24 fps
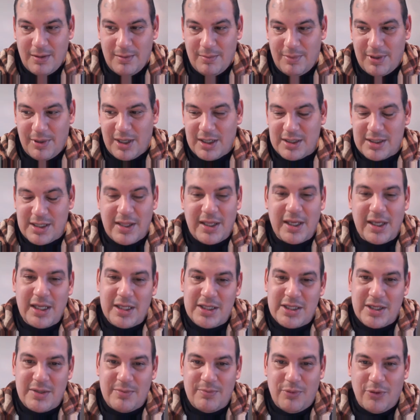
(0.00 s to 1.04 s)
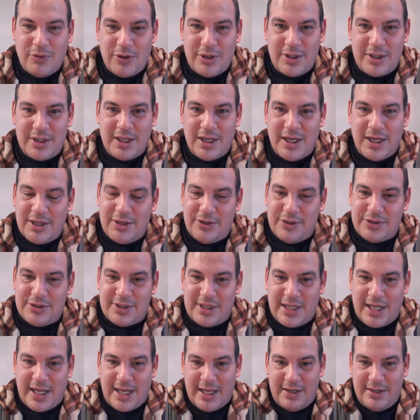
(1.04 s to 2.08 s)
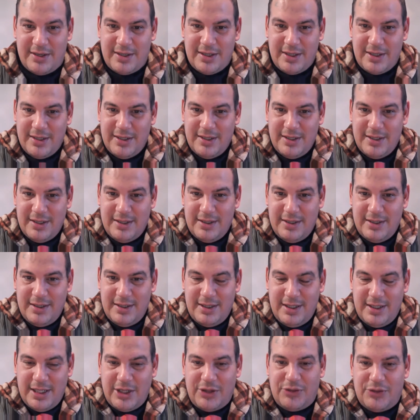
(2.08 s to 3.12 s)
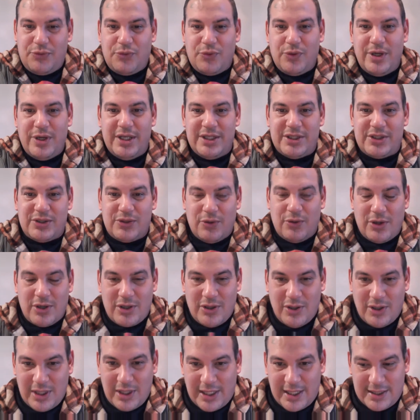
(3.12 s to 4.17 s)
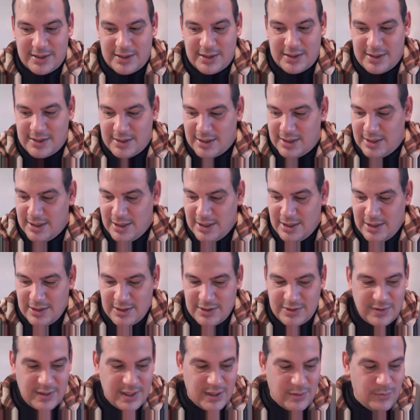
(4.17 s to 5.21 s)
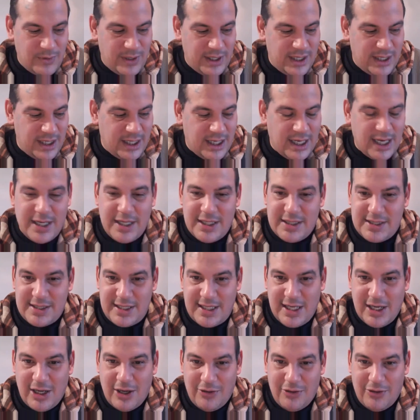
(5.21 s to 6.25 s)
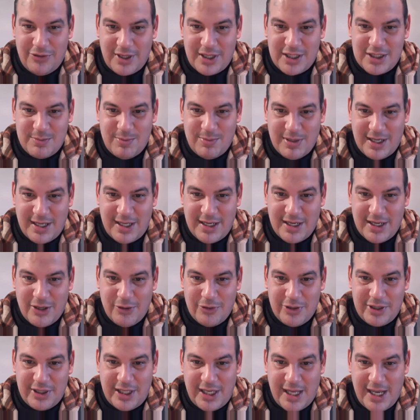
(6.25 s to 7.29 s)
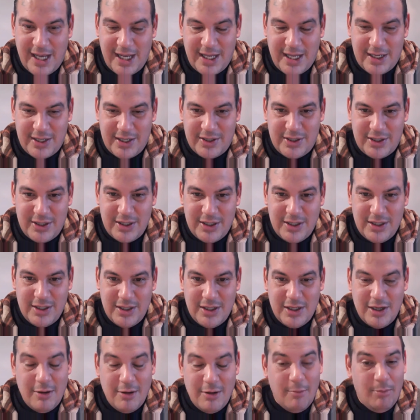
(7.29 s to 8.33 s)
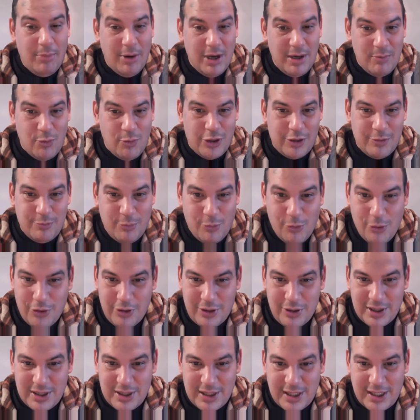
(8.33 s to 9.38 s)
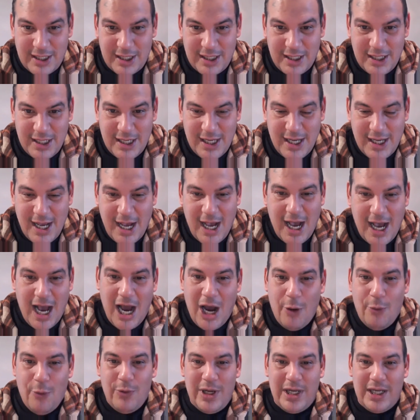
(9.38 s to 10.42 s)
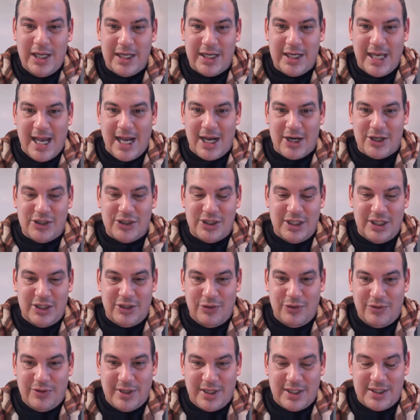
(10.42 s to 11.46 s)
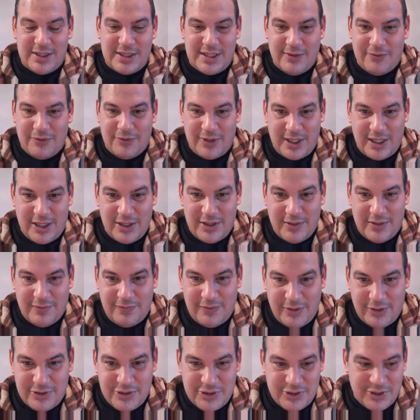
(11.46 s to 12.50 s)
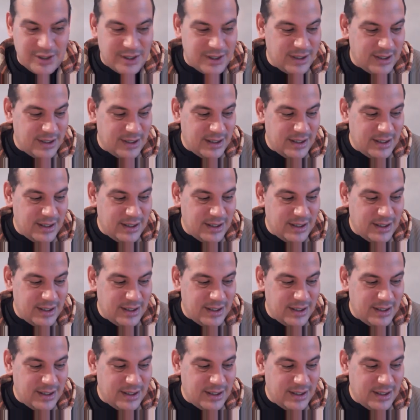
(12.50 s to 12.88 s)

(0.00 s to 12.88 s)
because I think it's important to understand it through a historical lens so that we can kind of see how things played out in the end, but more importantly, how we can actually do things differently in the future.